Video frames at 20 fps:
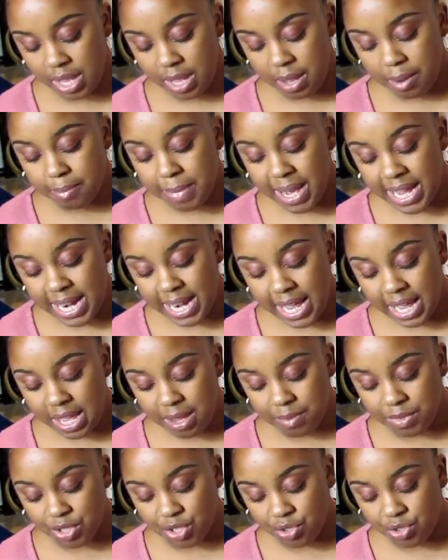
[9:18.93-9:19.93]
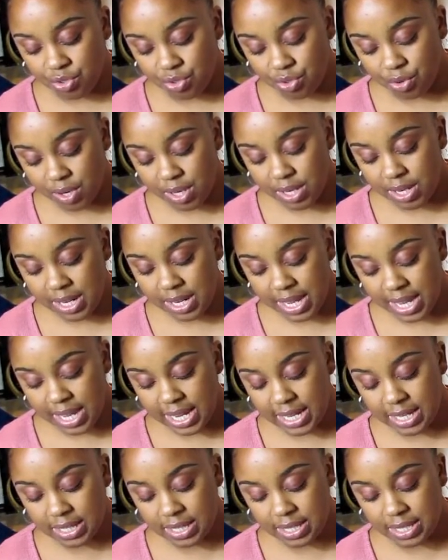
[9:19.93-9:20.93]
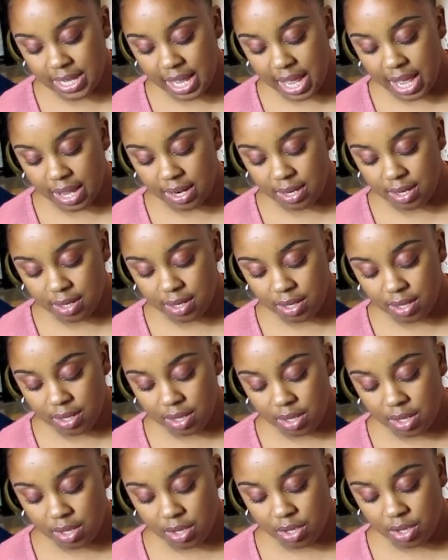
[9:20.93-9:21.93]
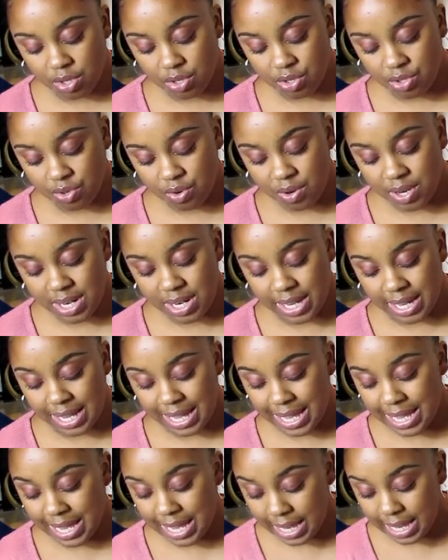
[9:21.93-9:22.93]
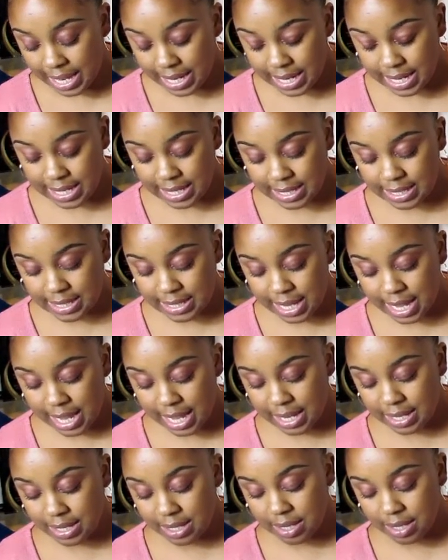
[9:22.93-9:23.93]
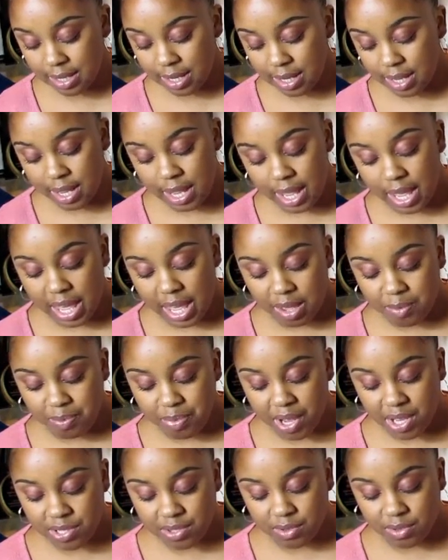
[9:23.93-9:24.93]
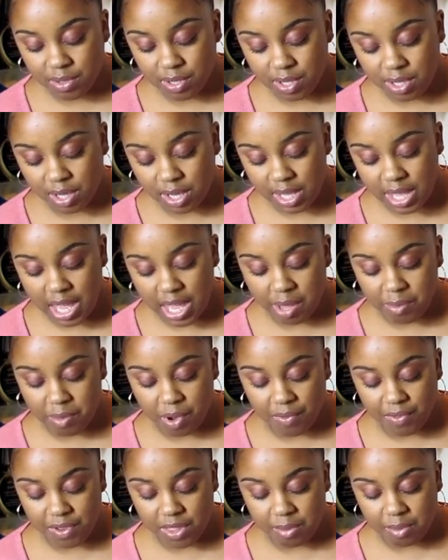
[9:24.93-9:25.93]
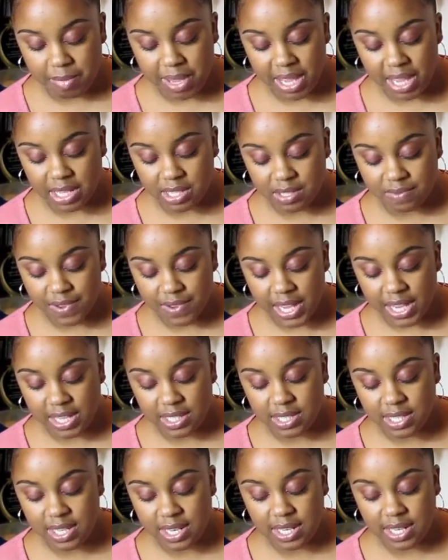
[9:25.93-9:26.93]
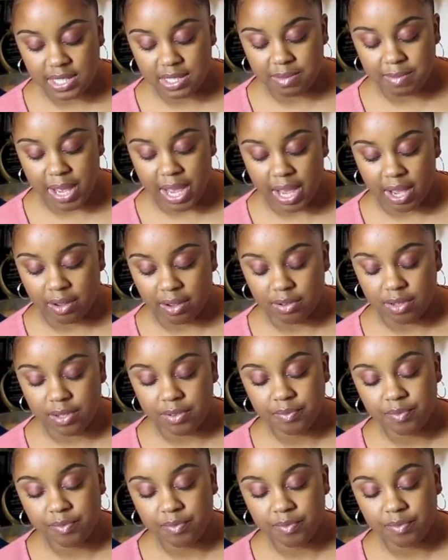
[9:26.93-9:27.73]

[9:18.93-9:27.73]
"My name is Jordan Henning Scott." "Jordan Henning Scott?" A puzzled look came over the man's face, then he smiled.